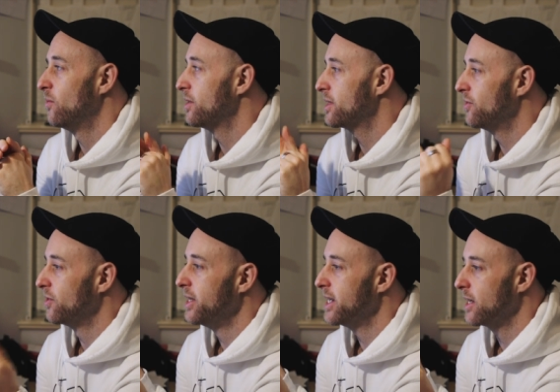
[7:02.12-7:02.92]
once I've
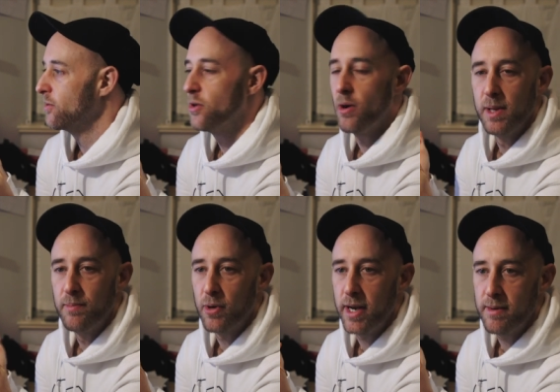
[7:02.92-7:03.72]
done this, I would
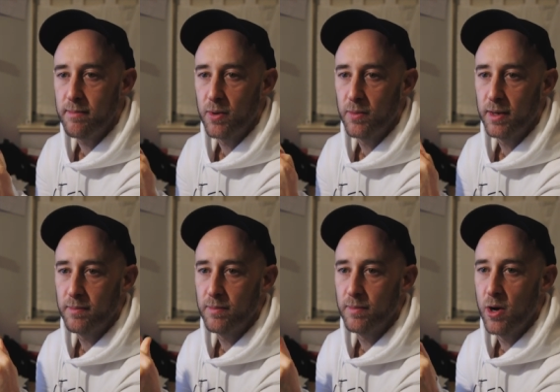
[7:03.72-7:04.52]
normally print, but
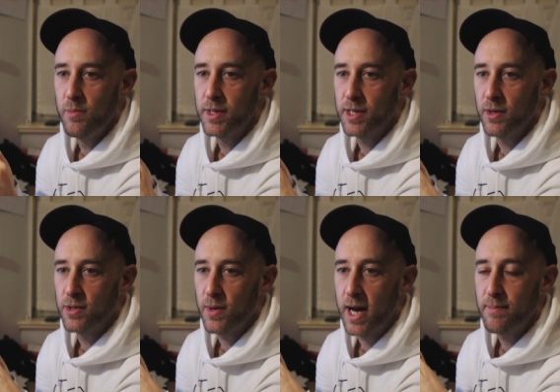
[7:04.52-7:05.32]
we're hoping to
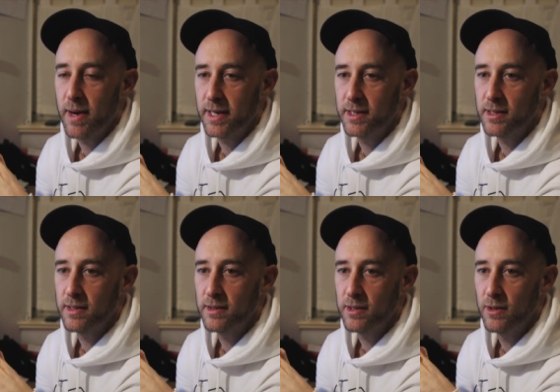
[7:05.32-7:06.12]
go to
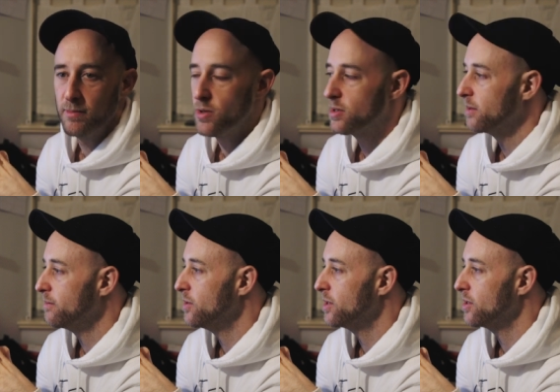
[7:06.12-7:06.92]
iPads. So most of
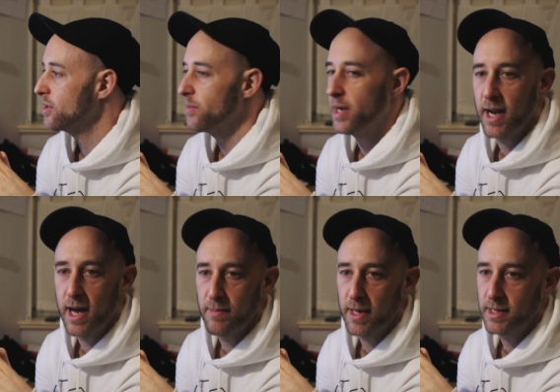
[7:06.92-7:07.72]
the musicians are bringing
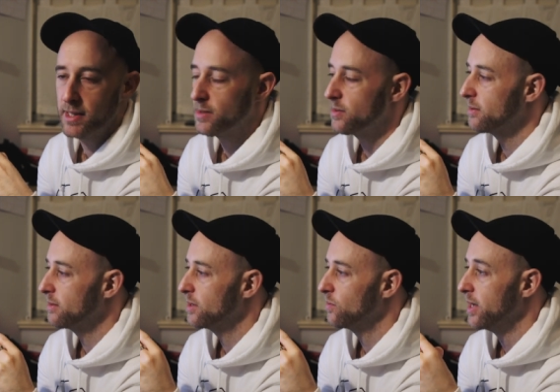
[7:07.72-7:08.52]
iPads this,
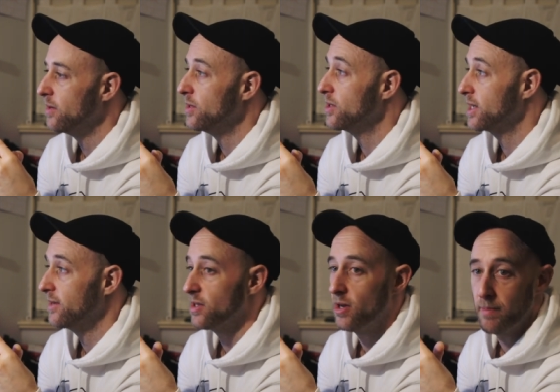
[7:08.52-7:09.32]
this week, which
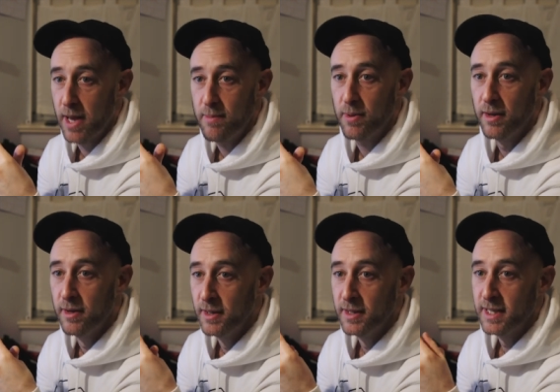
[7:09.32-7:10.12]
saves a lot of paper
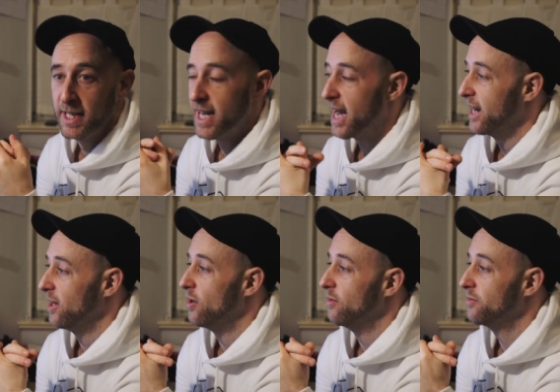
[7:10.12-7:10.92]
and
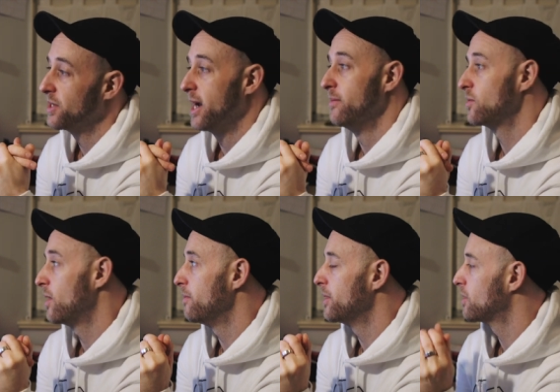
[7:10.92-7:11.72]
a lot of time as
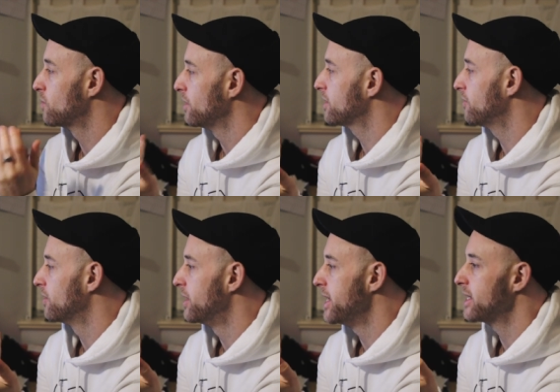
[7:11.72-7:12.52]
well because once I've
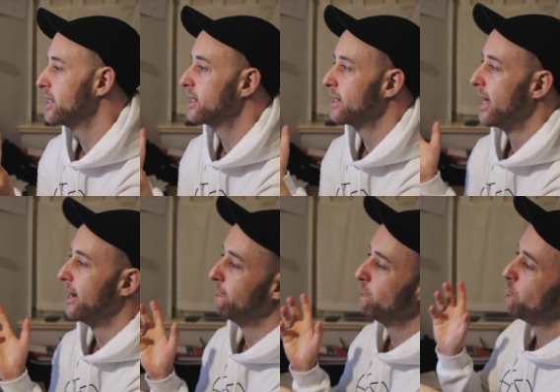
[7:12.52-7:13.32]
done this it's
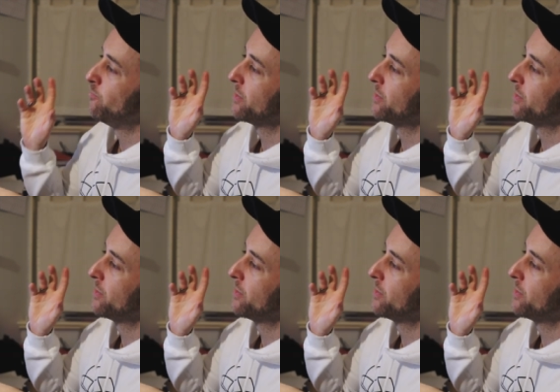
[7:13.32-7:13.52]
then